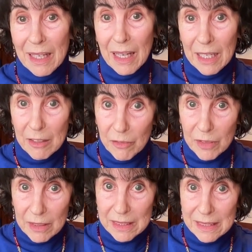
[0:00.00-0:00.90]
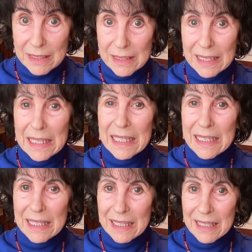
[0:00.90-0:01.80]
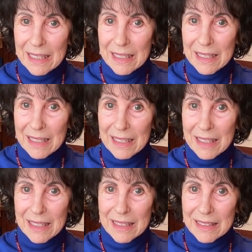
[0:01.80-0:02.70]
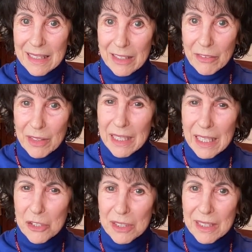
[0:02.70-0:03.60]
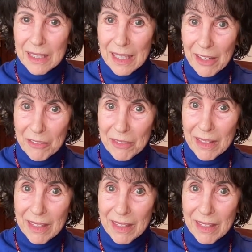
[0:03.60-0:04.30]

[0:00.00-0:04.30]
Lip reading: and I feel this solidity of connection and love.